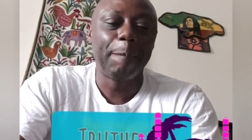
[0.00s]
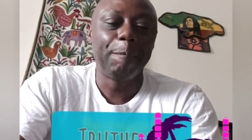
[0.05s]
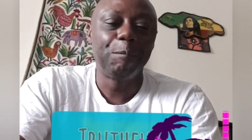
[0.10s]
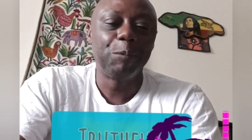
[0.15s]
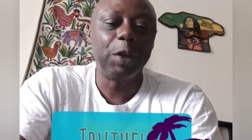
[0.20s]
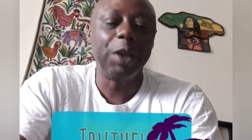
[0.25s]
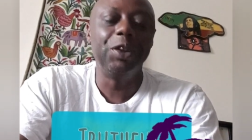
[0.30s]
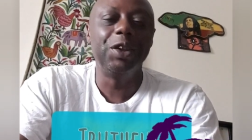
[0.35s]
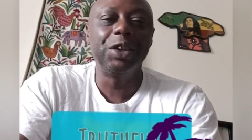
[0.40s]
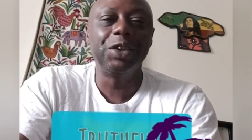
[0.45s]

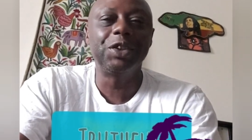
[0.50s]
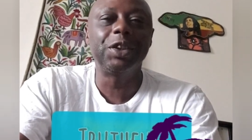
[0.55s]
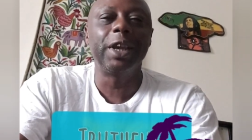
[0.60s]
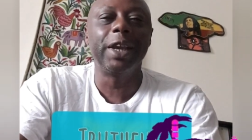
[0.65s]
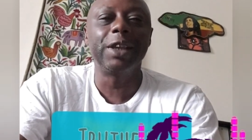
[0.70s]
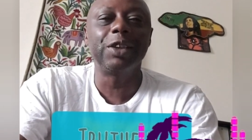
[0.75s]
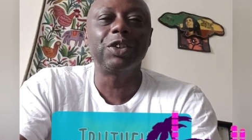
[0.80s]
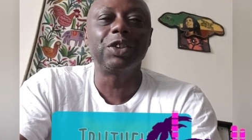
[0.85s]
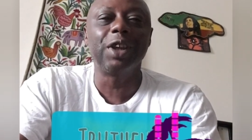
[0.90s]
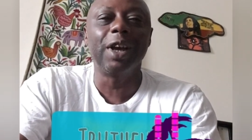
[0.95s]
and this
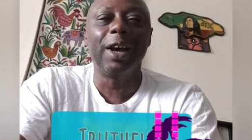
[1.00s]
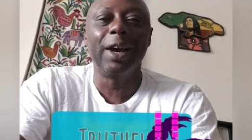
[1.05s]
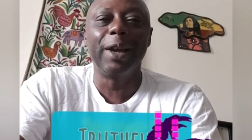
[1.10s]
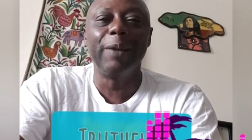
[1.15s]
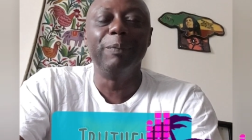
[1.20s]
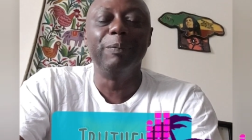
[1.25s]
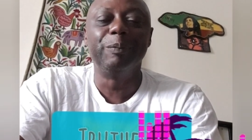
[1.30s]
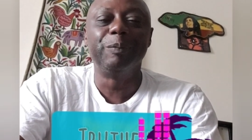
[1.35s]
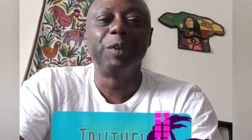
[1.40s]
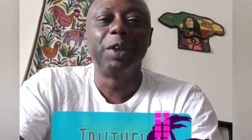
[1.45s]
takes
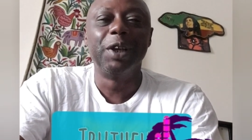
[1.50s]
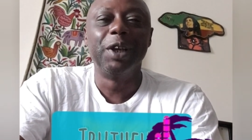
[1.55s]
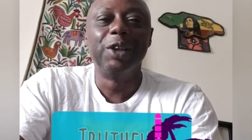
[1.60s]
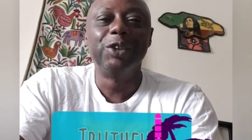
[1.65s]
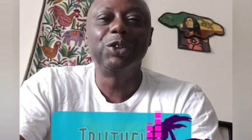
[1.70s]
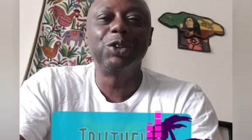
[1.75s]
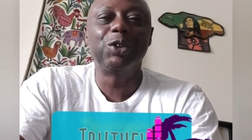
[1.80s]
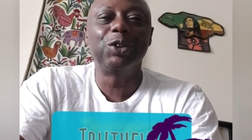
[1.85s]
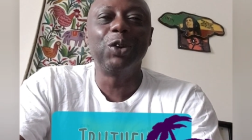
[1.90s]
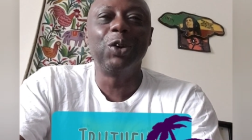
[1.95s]
time.
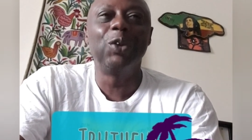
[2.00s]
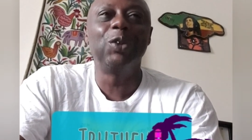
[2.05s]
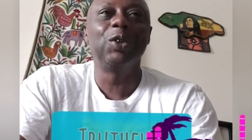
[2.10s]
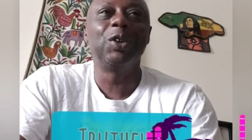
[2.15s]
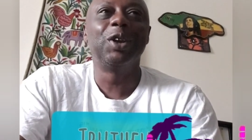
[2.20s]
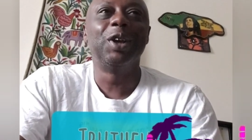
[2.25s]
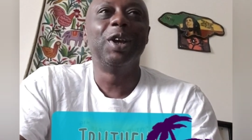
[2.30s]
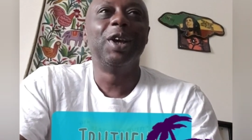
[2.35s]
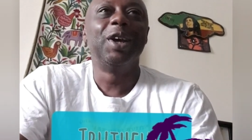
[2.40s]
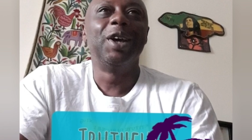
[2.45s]
So don't
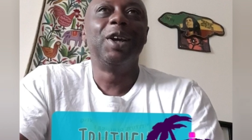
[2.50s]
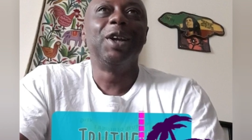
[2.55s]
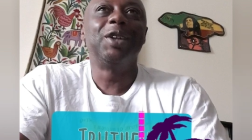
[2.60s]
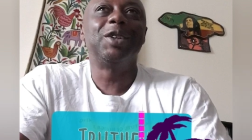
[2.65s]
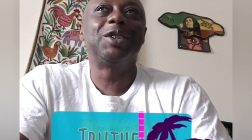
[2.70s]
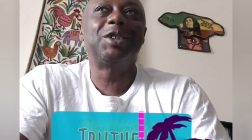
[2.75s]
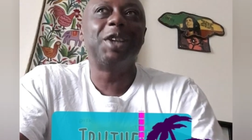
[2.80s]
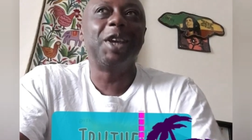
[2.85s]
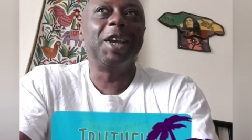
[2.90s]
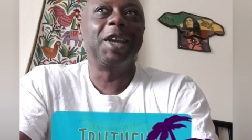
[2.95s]

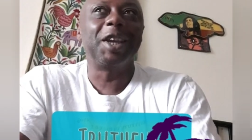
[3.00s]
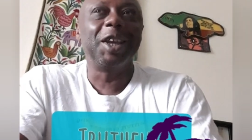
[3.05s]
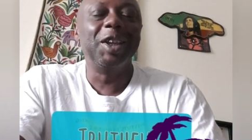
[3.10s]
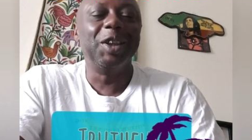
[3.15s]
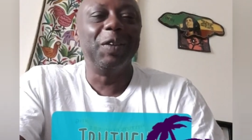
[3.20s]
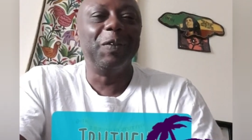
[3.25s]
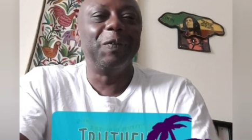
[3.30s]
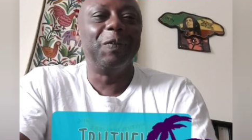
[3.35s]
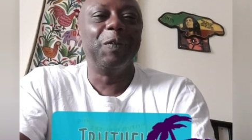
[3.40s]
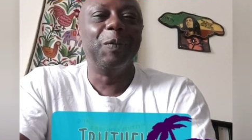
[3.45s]
take in
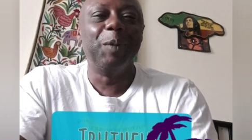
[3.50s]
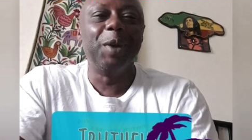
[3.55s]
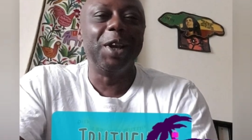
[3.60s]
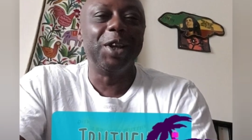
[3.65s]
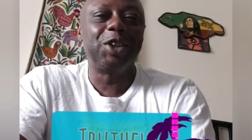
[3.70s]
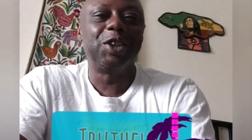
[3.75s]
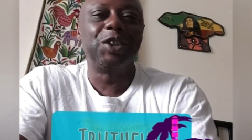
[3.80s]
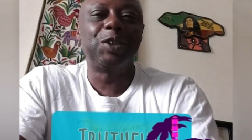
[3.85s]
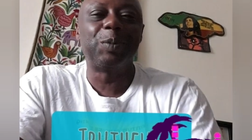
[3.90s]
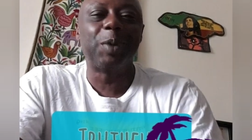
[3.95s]

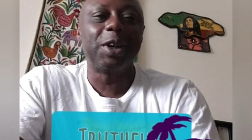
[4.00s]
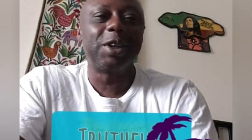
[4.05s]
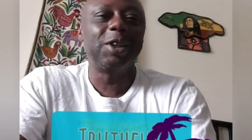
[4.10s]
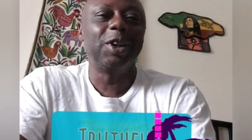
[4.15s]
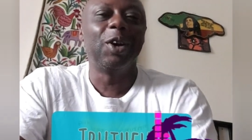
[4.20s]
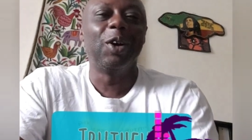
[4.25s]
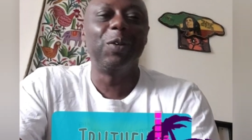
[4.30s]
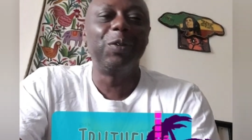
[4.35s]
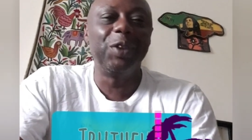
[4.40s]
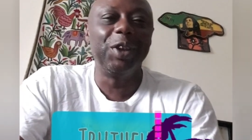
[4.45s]
information, especially
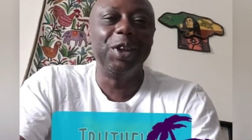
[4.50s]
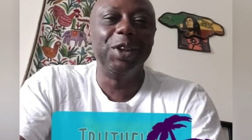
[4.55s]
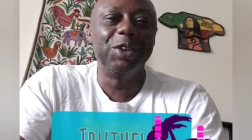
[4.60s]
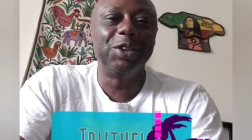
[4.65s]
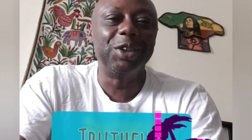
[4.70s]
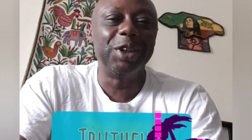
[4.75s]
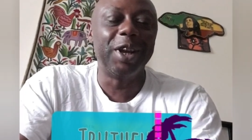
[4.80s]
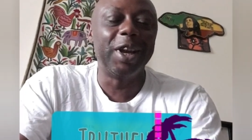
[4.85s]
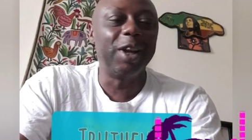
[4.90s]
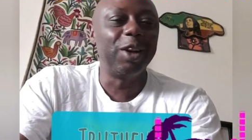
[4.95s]
off the
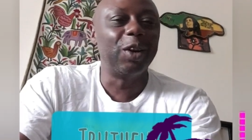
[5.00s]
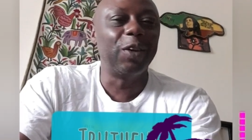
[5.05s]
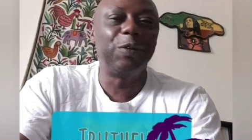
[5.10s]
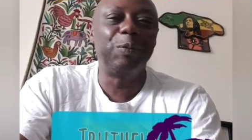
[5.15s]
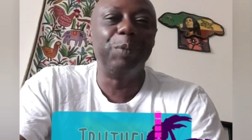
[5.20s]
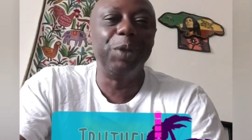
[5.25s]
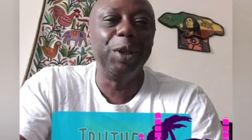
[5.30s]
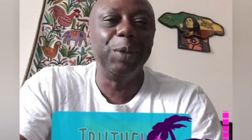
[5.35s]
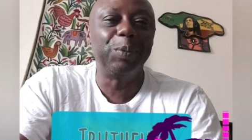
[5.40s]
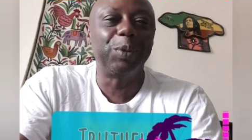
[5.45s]
internet and off
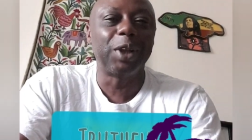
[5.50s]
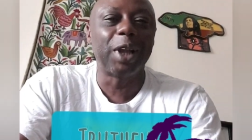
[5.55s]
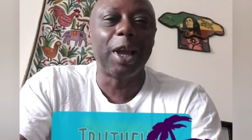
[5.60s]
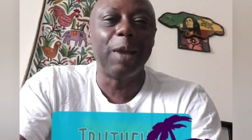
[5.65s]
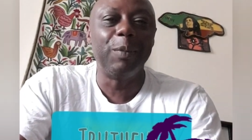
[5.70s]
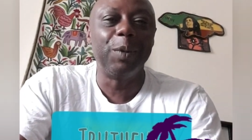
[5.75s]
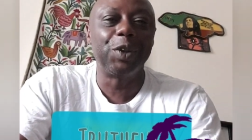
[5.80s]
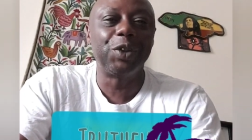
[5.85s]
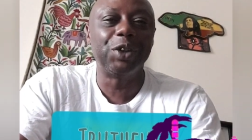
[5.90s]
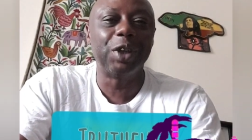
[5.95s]
people like
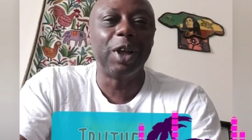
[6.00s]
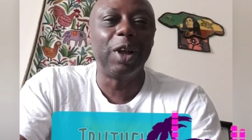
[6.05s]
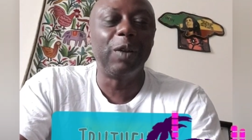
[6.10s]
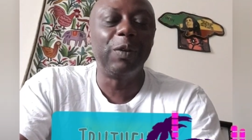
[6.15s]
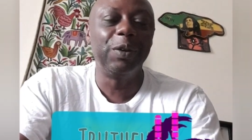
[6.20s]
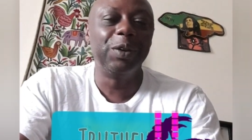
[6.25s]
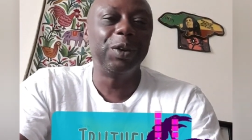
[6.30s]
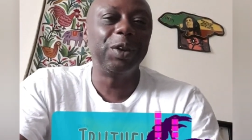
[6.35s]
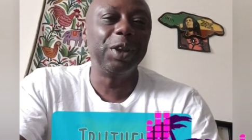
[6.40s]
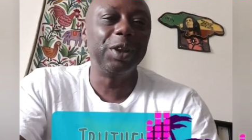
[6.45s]
myself,
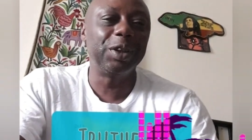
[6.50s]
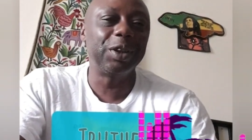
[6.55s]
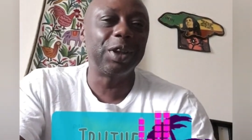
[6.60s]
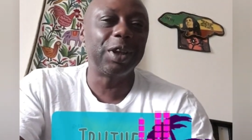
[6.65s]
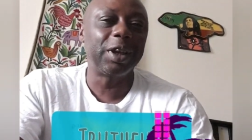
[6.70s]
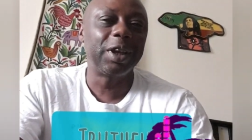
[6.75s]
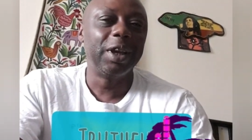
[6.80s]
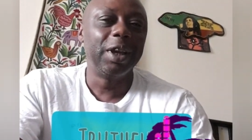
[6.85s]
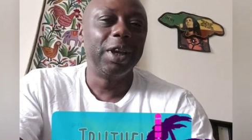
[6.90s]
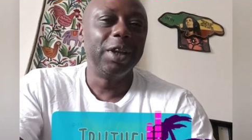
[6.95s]
and think that
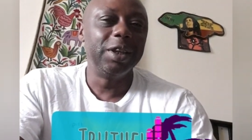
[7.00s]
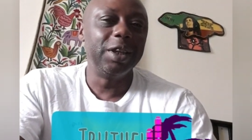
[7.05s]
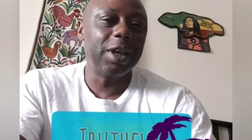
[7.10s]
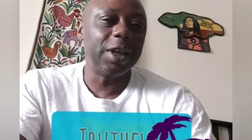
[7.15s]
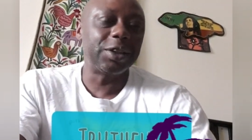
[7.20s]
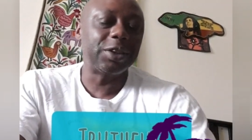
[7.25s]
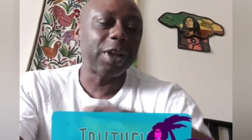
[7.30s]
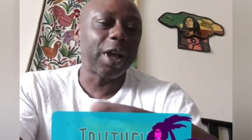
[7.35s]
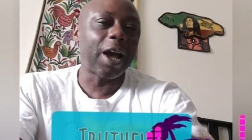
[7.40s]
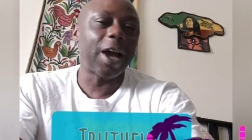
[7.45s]

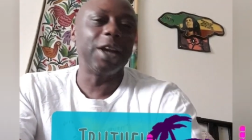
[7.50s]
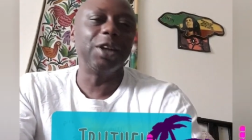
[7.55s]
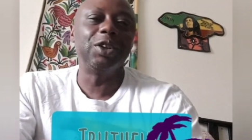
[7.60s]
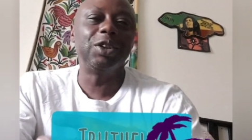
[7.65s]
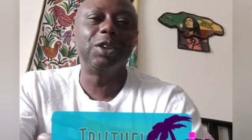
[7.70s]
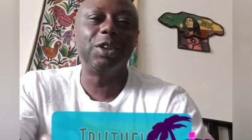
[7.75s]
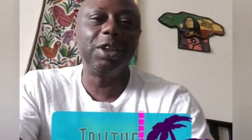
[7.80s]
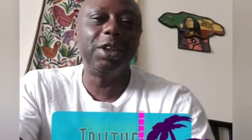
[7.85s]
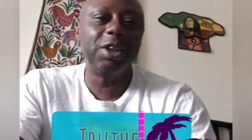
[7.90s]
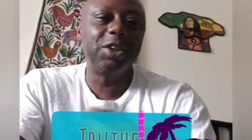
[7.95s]
yes,
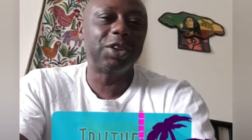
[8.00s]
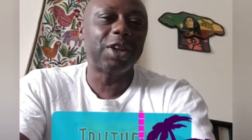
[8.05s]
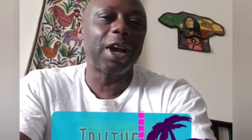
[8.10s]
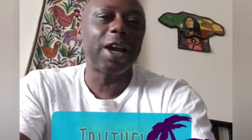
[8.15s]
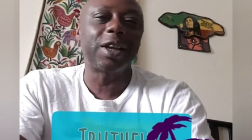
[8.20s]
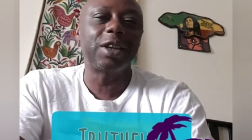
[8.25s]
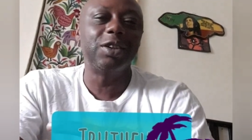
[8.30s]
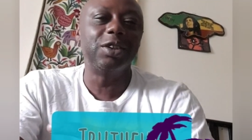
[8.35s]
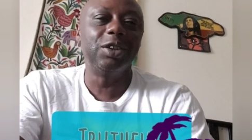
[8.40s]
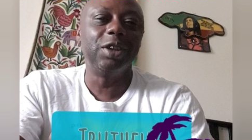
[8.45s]
this guy
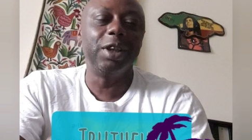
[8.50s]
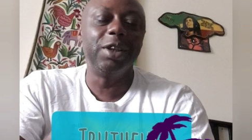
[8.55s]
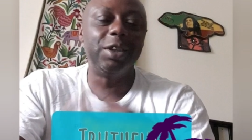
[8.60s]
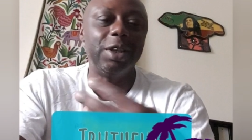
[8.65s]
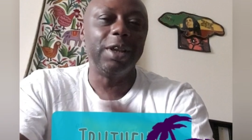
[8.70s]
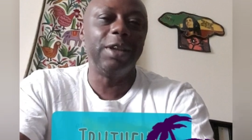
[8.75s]
he's